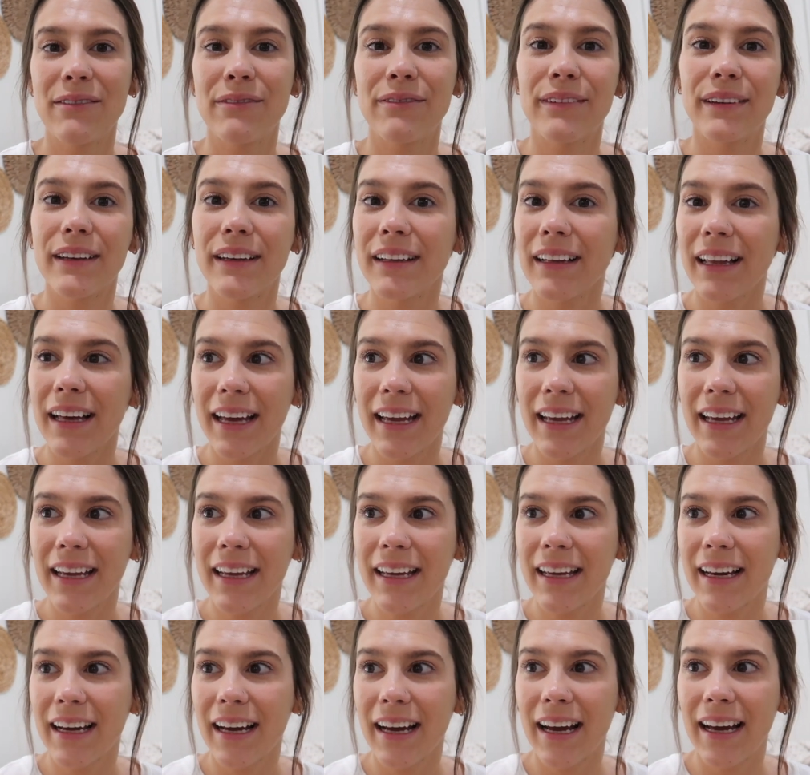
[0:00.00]
feel
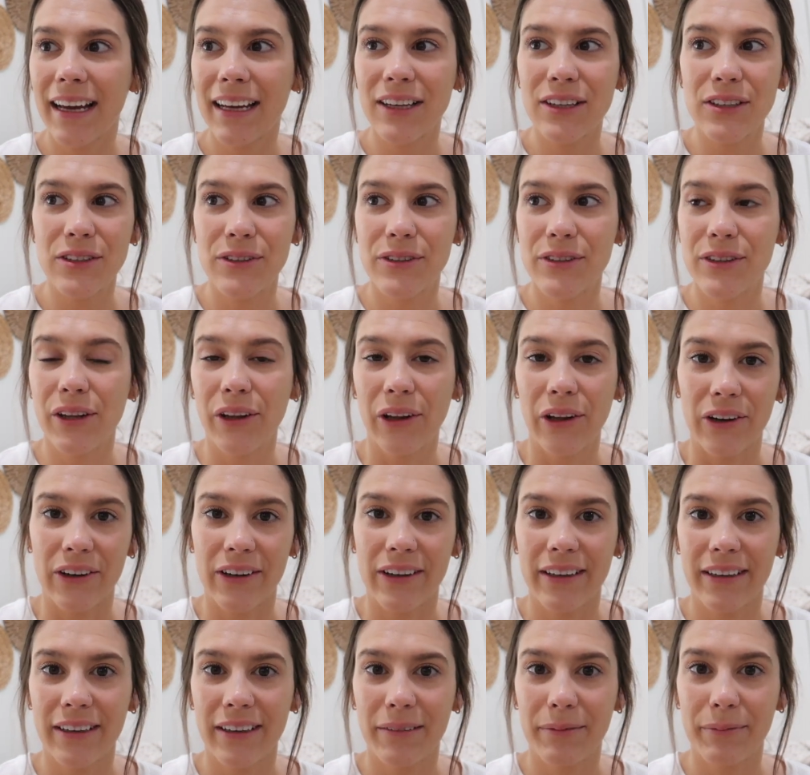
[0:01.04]
like I could
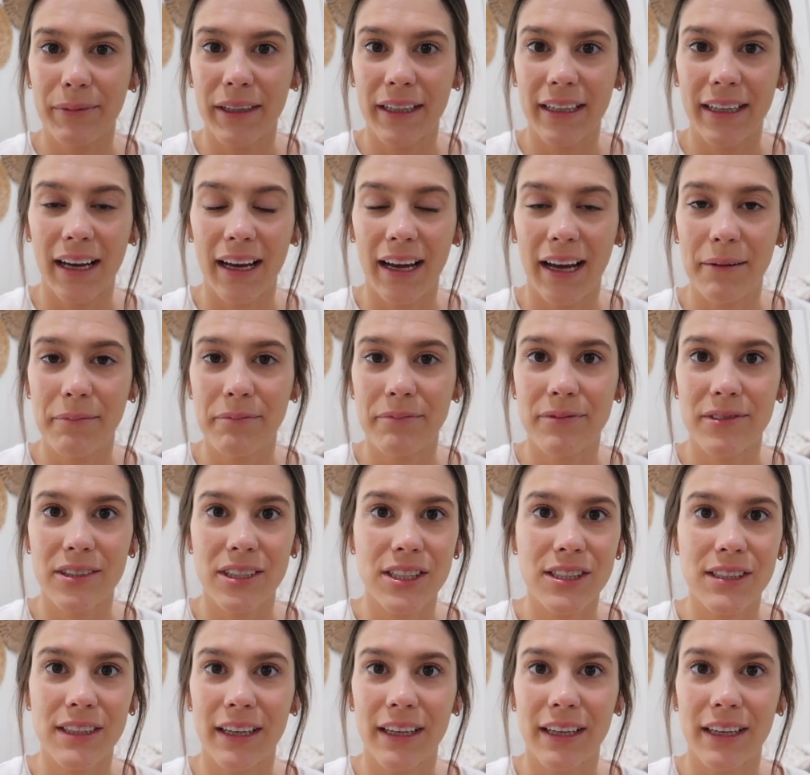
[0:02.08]
learn, but I'm just